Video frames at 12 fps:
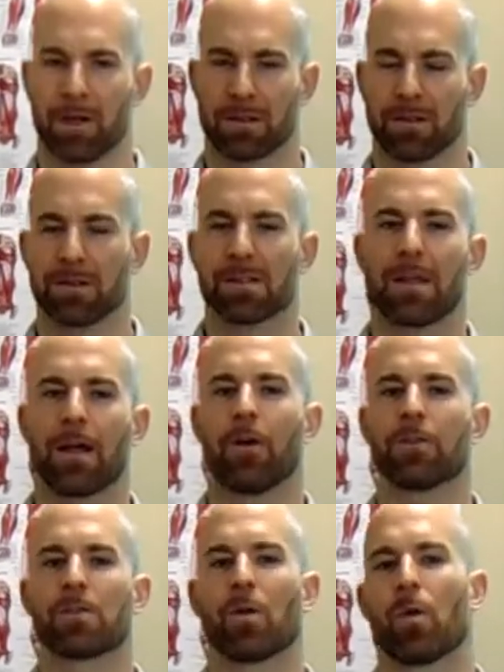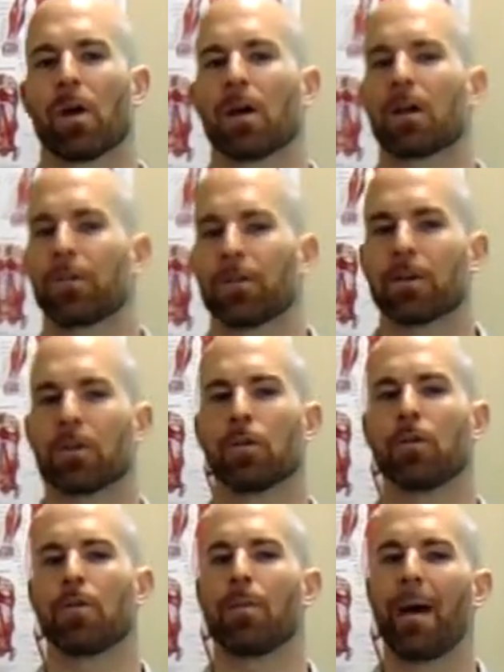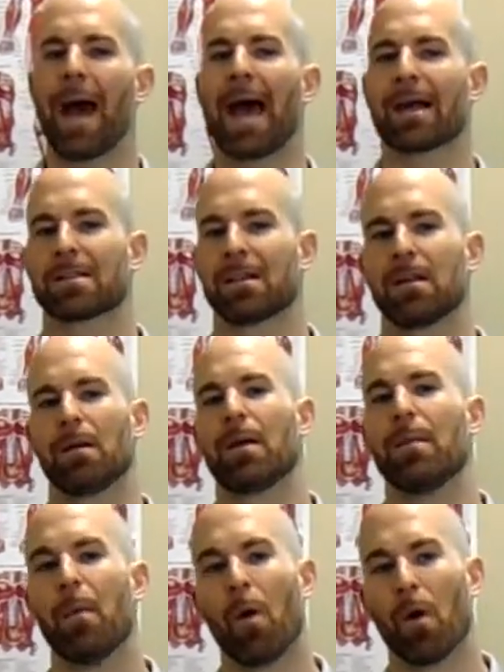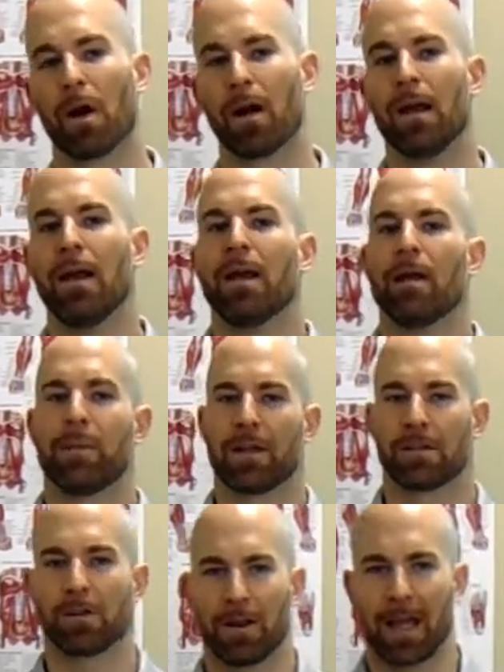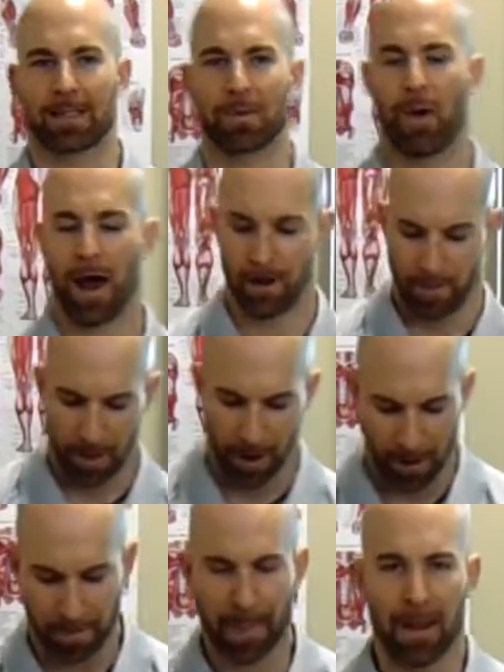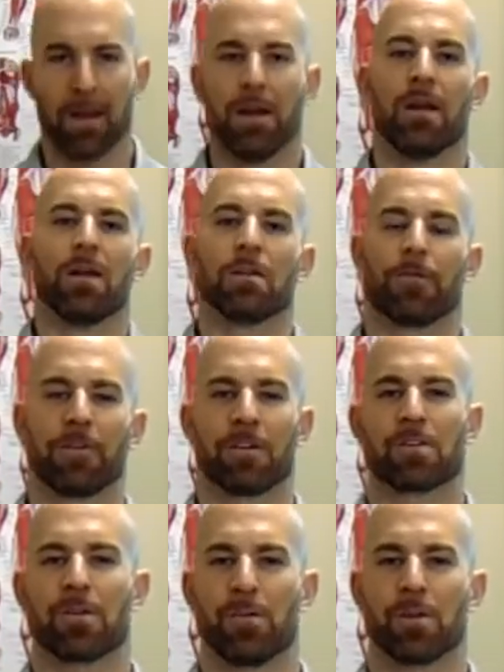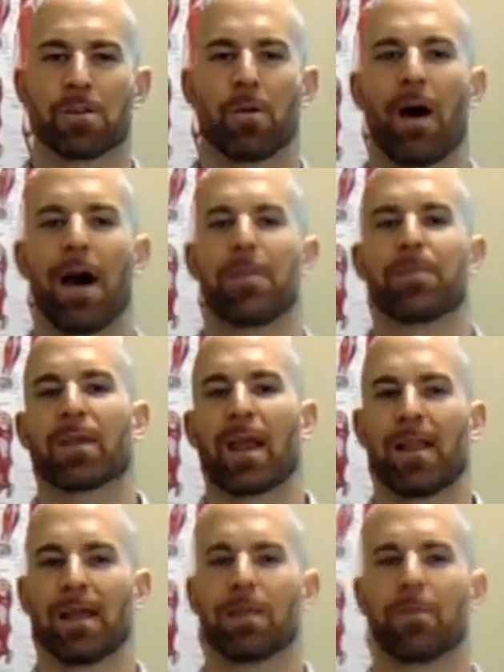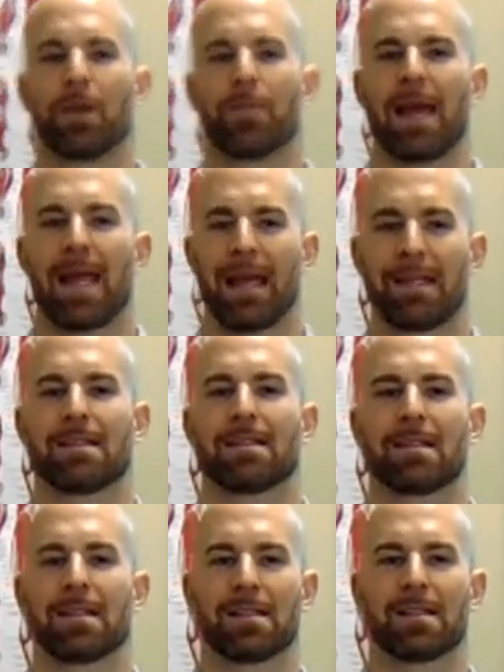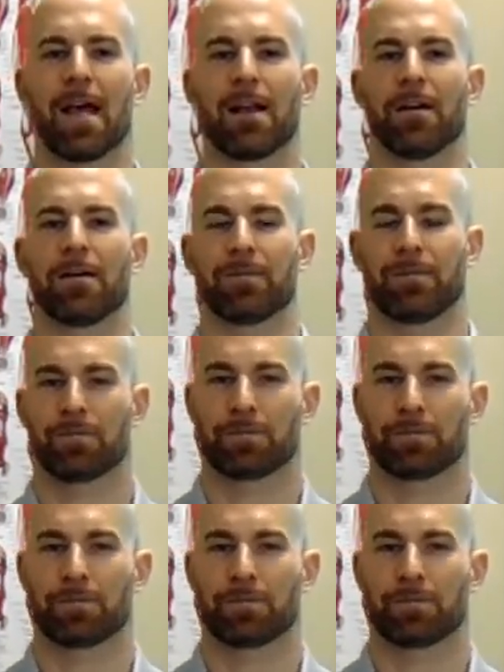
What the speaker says: muscles, and they also work the glute max a little bit more because your legs are wider apart. So for a sumo squat, I like to bring my hands into the center,